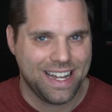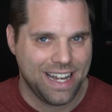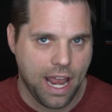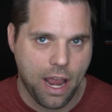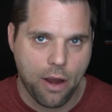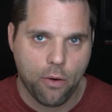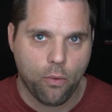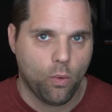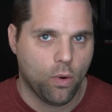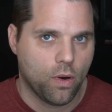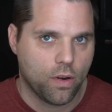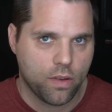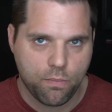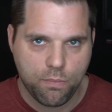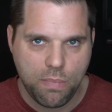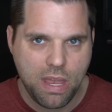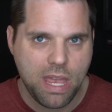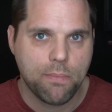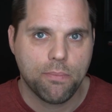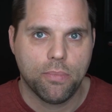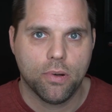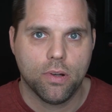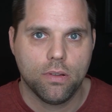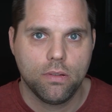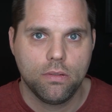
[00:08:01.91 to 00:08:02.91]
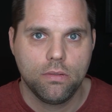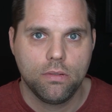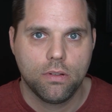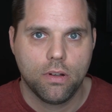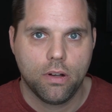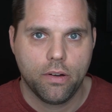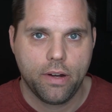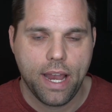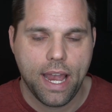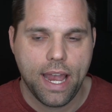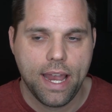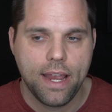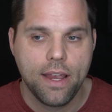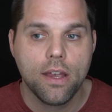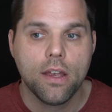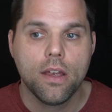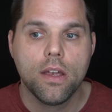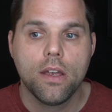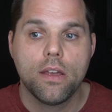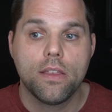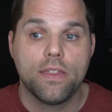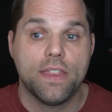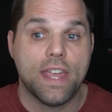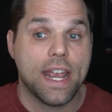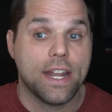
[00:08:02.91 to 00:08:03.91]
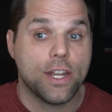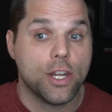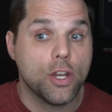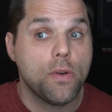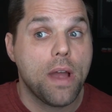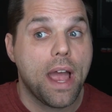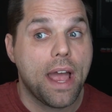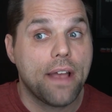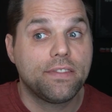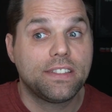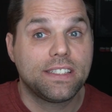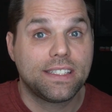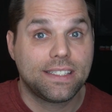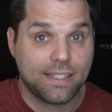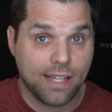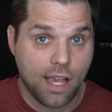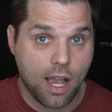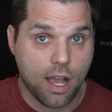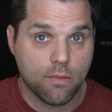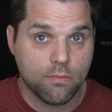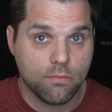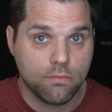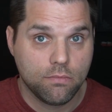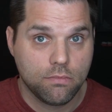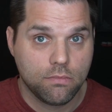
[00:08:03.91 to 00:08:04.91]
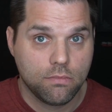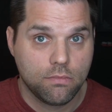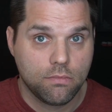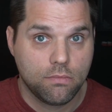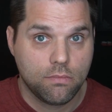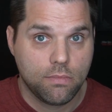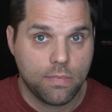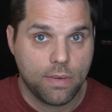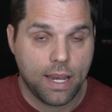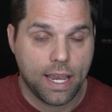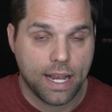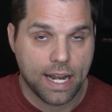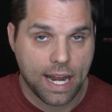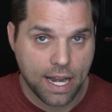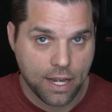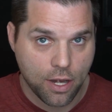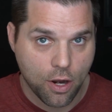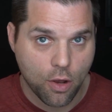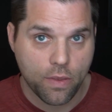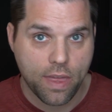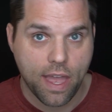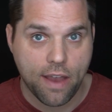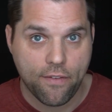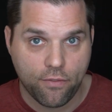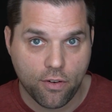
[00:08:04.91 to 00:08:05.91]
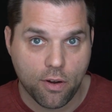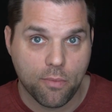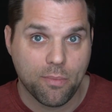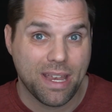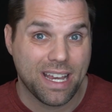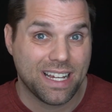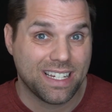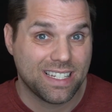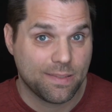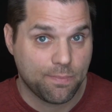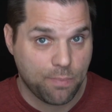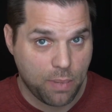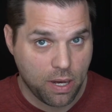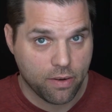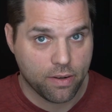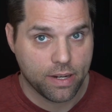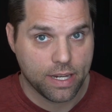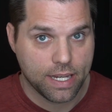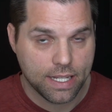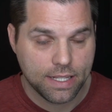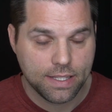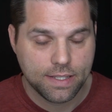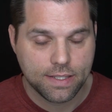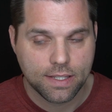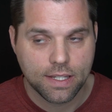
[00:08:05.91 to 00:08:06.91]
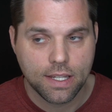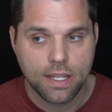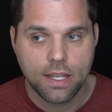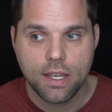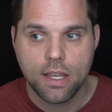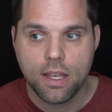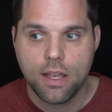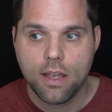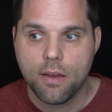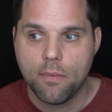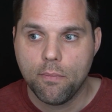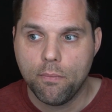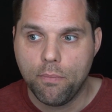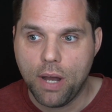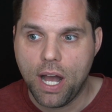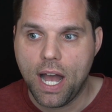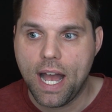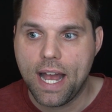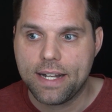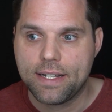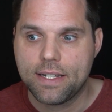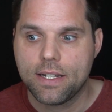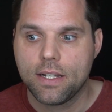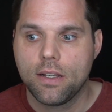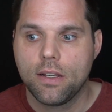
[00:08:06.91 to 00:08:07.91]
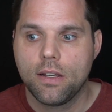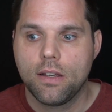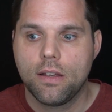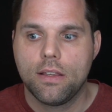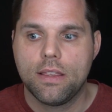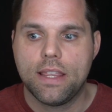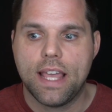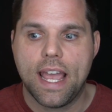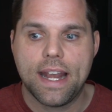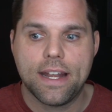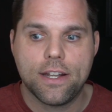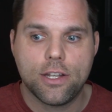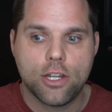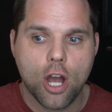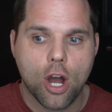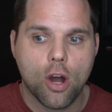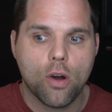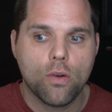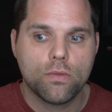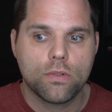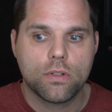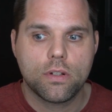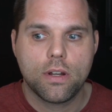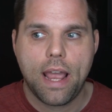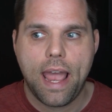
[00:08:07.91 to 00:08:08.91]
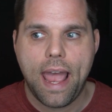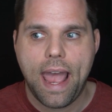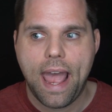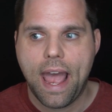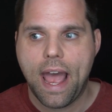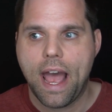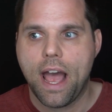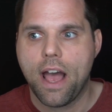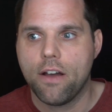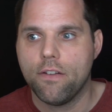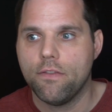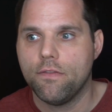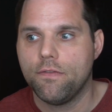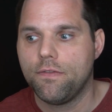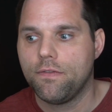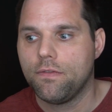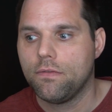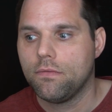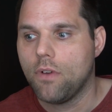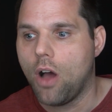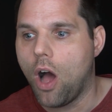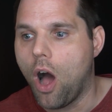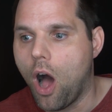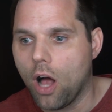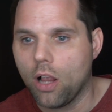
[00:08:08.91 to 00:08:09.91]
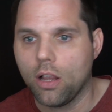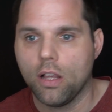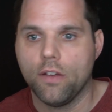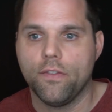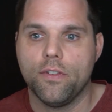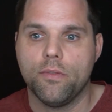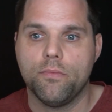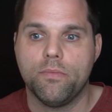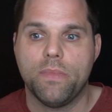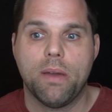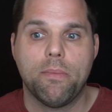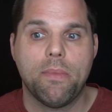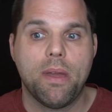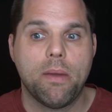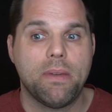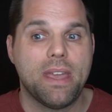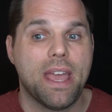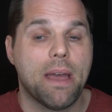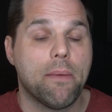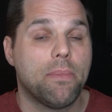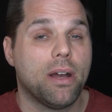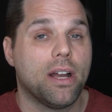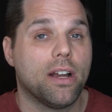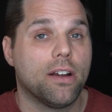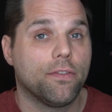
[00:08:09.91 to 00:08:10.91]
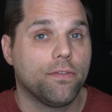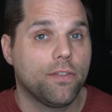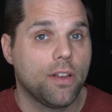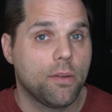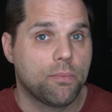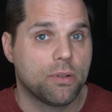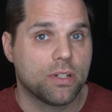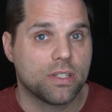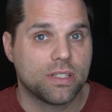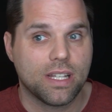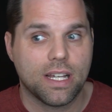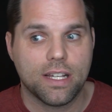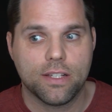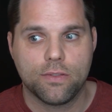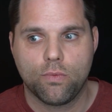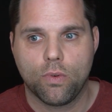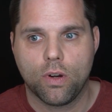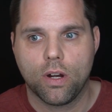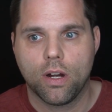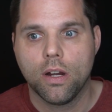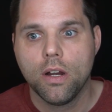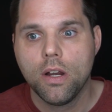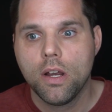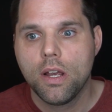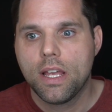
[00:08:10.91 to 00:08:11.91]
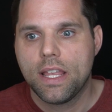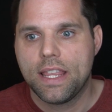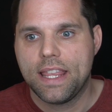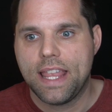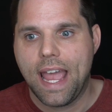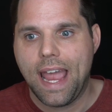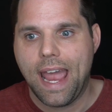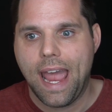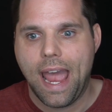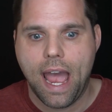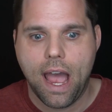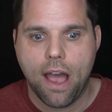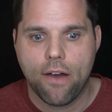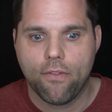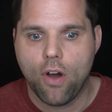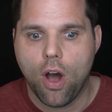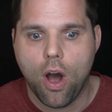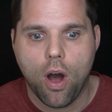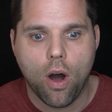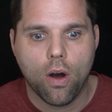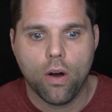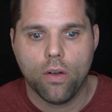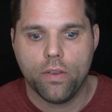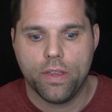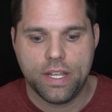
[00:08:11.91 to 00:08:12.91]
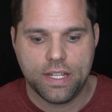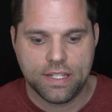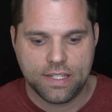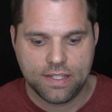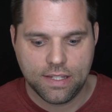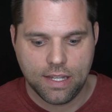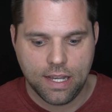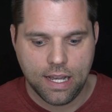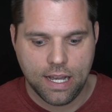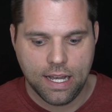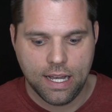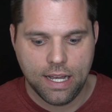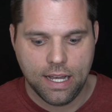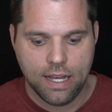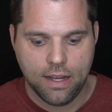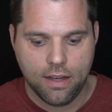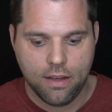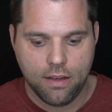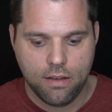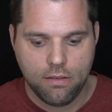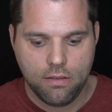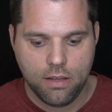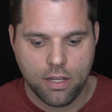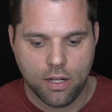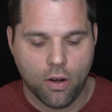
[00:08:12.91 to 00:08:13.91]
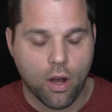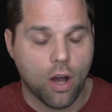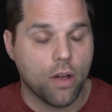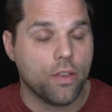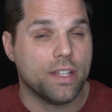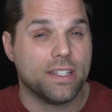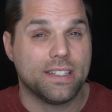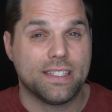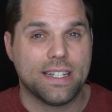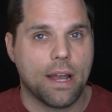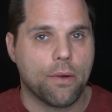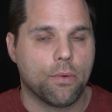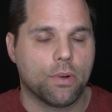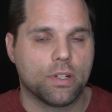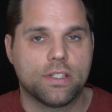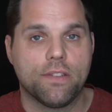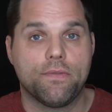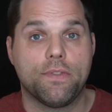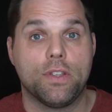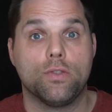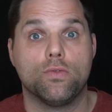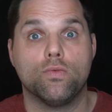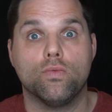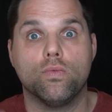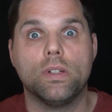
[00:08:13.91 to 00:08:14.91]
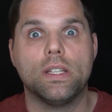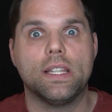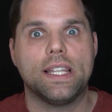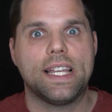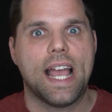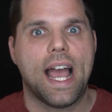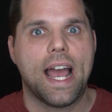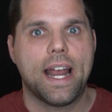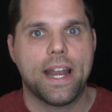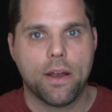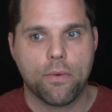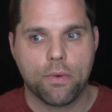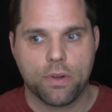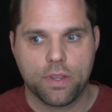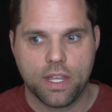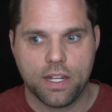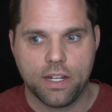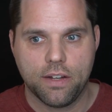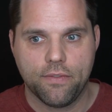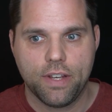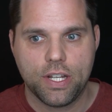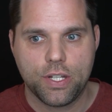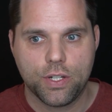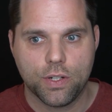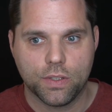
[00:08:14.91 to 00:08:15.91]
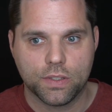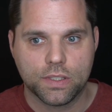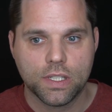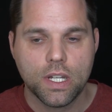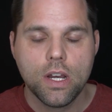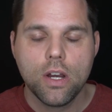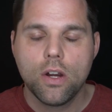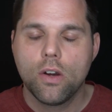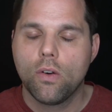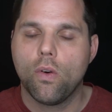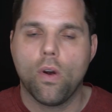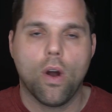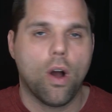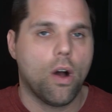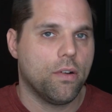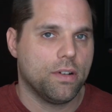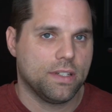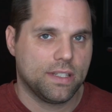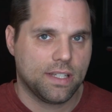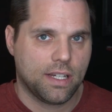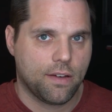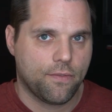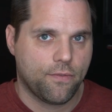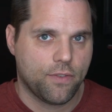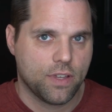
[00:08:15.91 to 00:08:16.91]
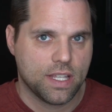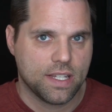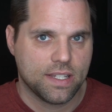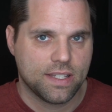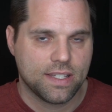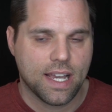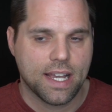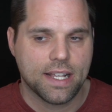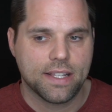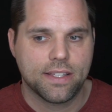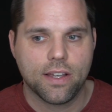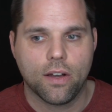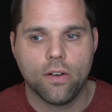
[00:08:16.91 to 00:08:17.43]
net worth people. Okay. They do have some, and I know that from experience, but they don't have all of them that maybe Empire Flippers does, where they have all this, all these networks of these really high net worth individuals who are always looking for these sites.